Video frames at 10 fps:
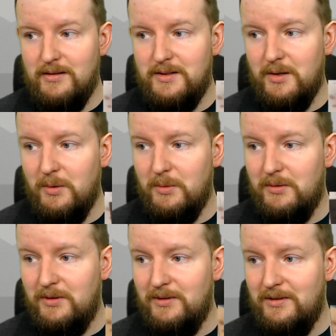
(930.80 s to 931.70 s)

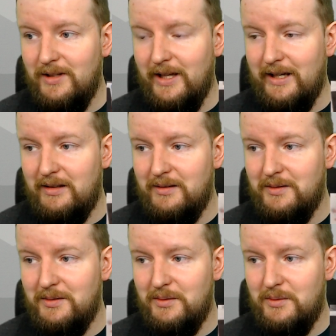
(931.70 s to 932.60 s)
So, like,
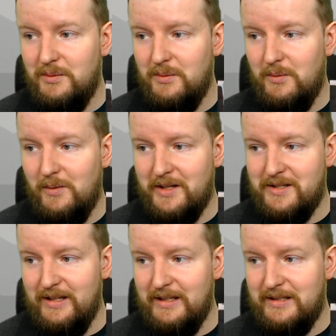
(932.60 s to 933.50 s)

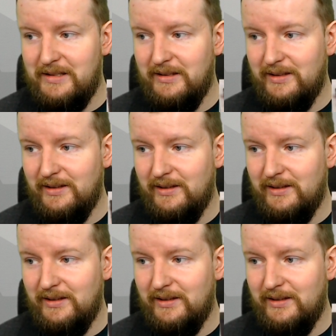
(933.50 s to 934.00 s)
watch this.